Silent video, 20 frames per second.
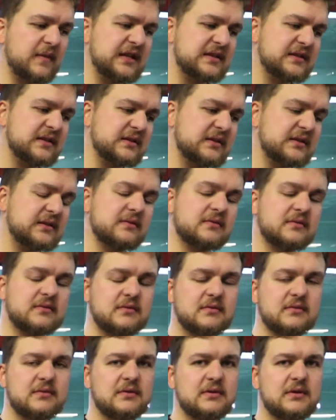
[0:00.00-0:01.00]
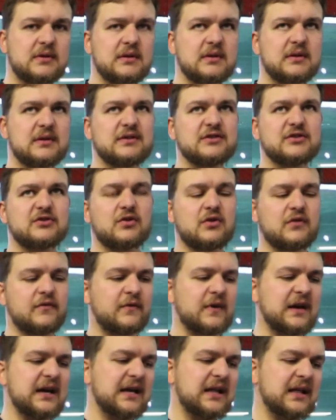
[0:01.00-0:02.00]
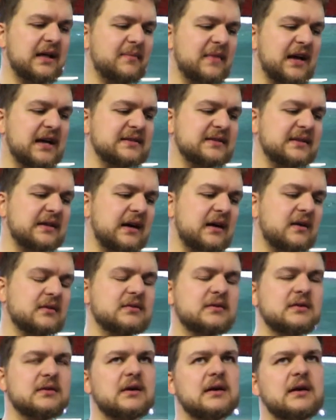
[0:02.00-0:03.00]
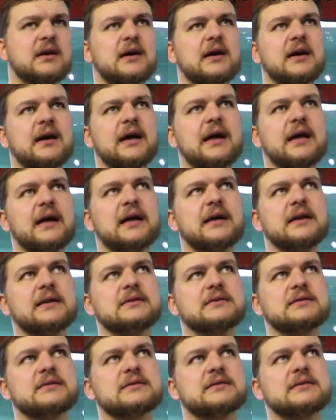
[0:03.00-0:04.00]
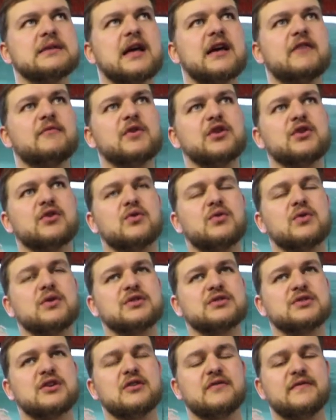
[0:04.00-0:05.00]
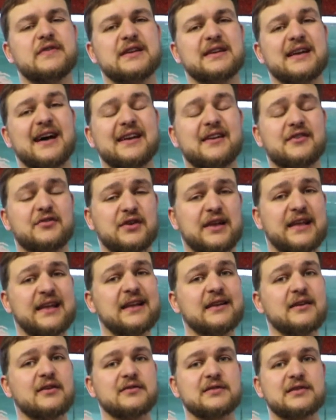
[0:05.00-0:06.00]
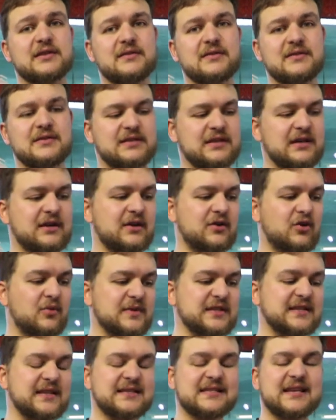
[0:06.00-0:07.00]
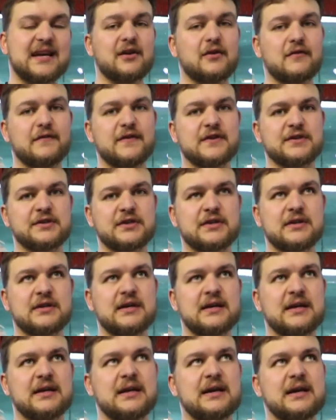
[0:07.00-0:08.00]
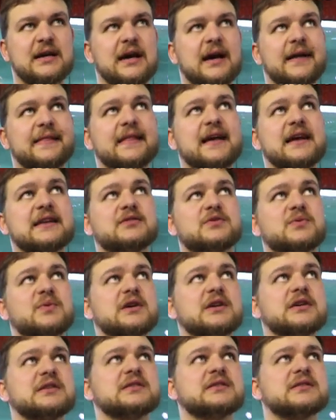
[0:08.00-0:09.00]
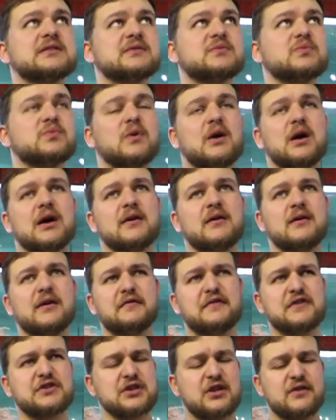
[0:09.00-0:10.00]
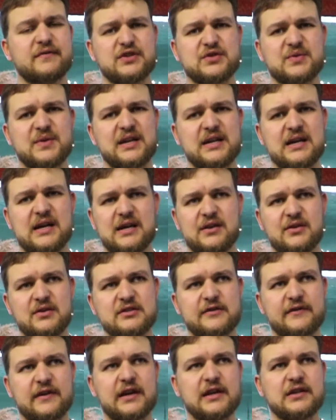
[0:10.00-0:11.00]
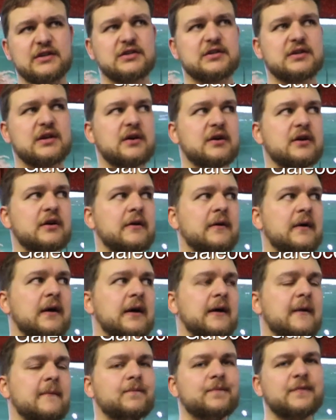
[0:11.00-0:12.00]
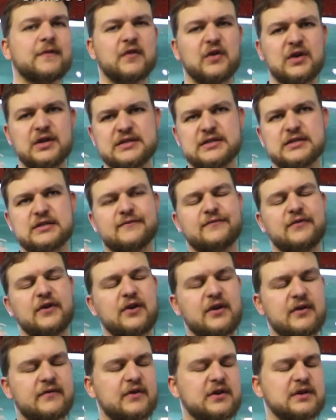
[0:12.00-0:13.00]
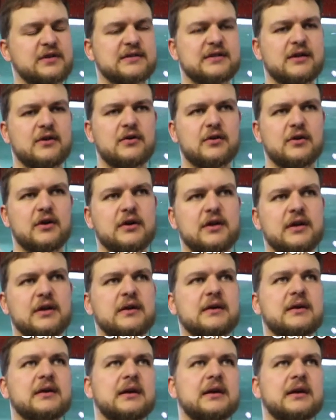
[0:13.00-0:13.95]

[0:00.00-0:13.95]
meters, sort of where they're maxing out, and they have been reported to over 900 kilos, so almost a ton of fish, and that was a fish over 29 years of age. So very, very, very slow growing,